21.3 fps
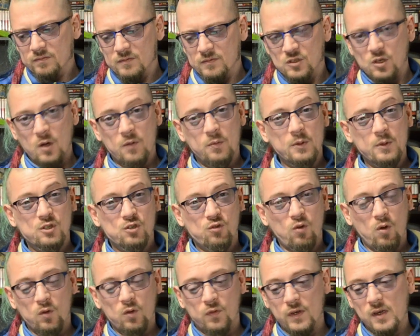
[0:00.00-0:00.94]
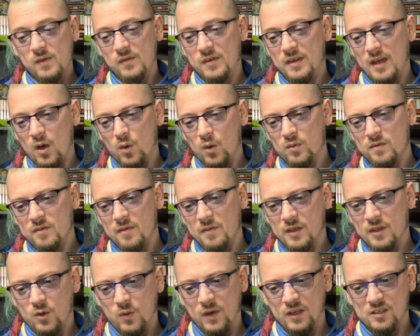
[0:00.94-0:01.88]
So if we scroll further down
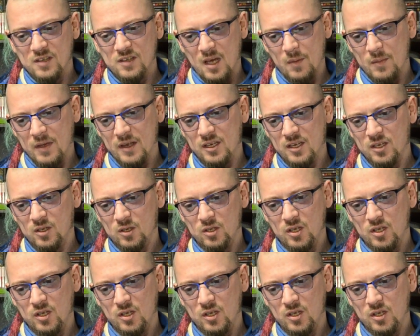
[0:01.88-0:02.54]
the quick start menu,